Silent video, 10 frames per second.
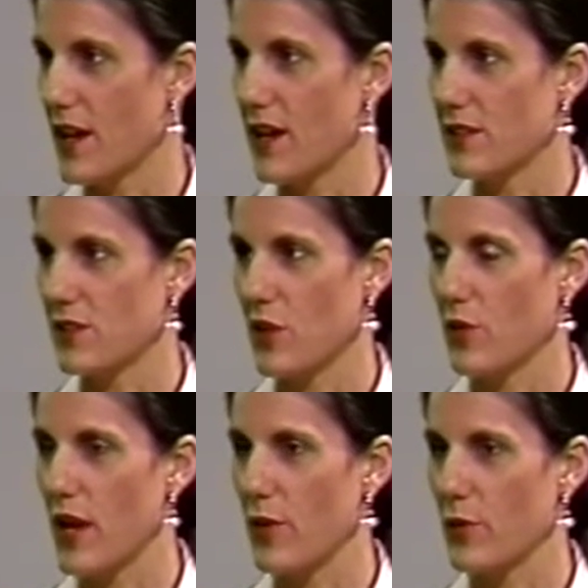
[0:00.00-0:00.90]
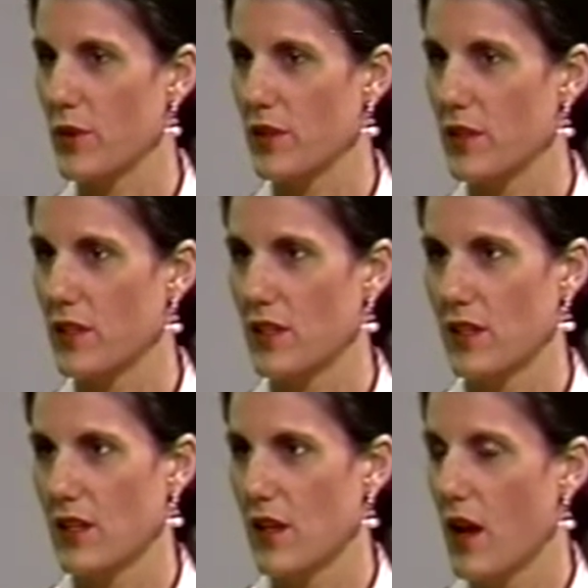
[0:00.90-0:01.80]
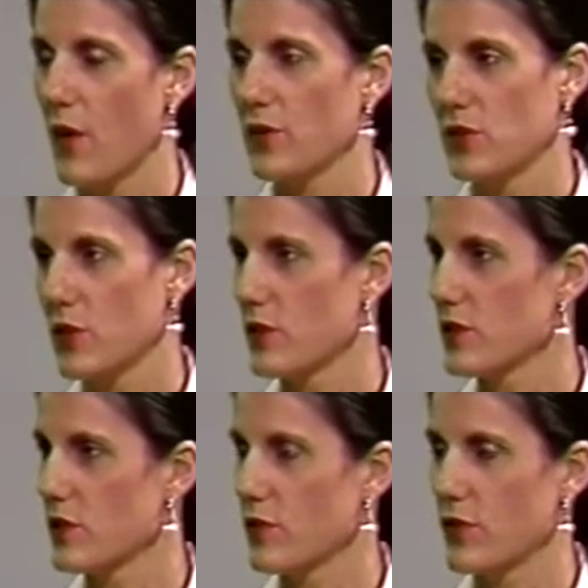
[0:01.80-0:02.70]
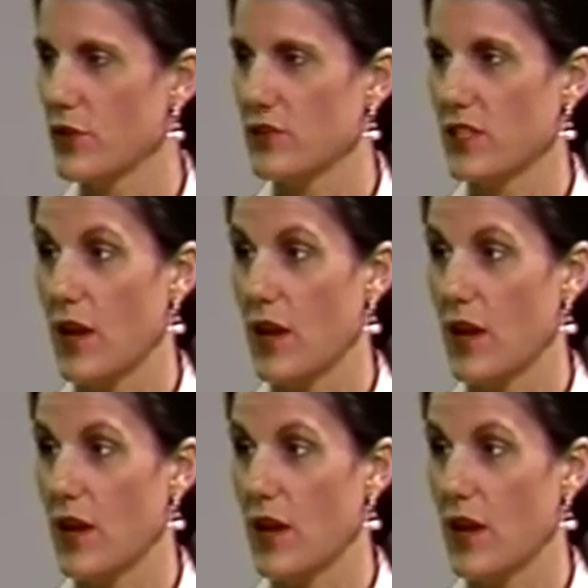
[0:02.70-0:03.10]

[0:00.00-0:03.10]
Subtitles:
And so that really, I was nervous at first,